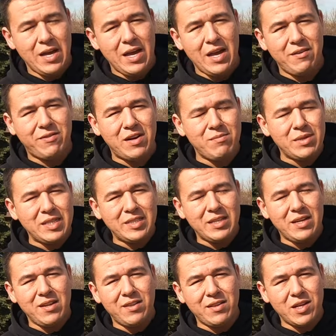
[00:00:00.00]
Hey, if I missed
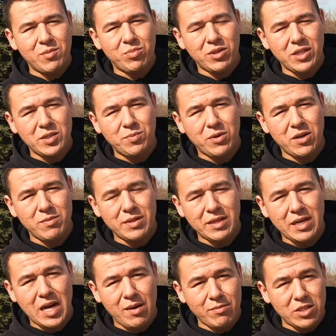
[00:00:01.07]
anything, please put them in
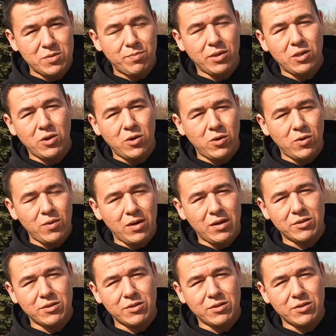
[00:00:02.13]
the comments below.